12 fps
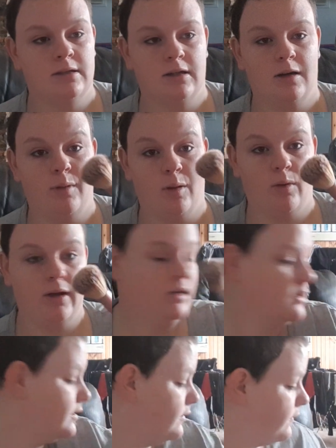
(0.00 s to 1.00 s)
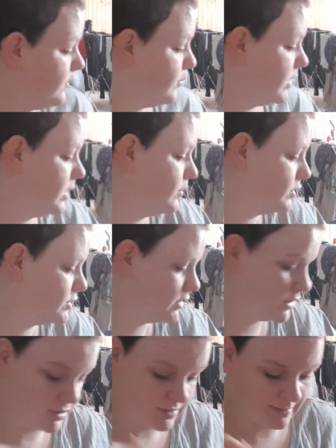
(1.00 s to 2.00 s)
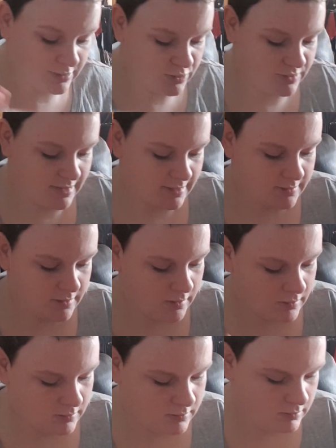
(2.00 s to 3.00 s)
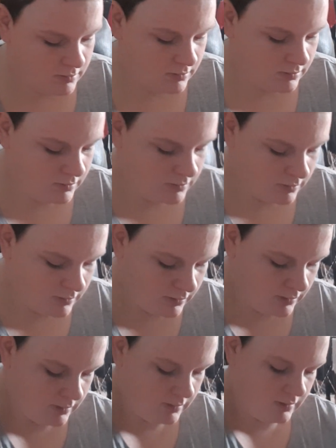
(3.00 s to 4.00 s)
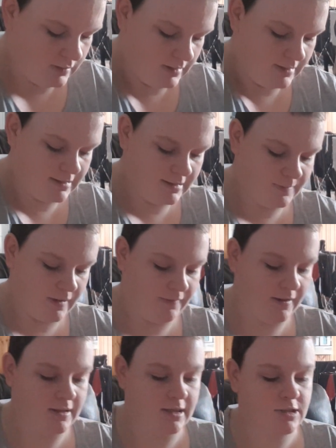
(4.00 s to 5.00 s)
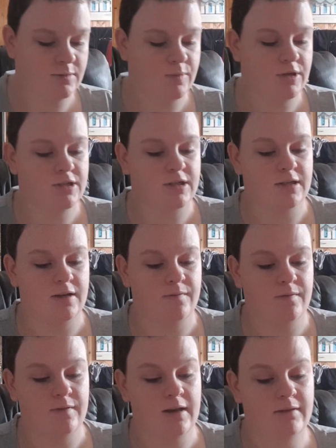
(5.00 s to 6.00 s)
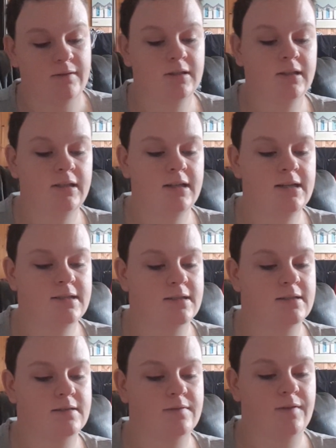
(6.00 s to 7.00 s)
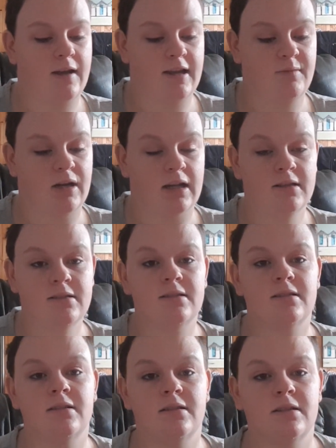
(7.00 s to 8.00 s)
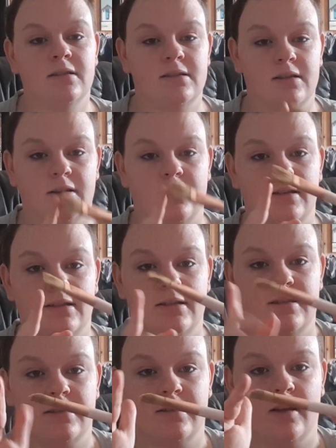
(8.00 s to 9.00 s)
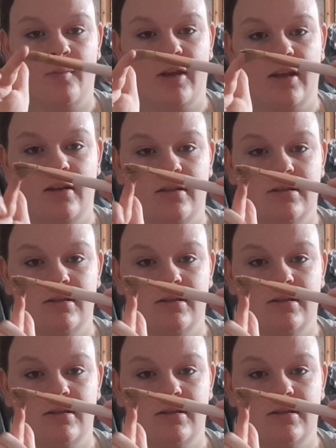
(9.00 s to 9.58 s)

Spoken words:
a bit wet from when I washed it just like 2 seconds ago. This is my foundation brush and I've never cleaned these since for 8 months. So this is still a bit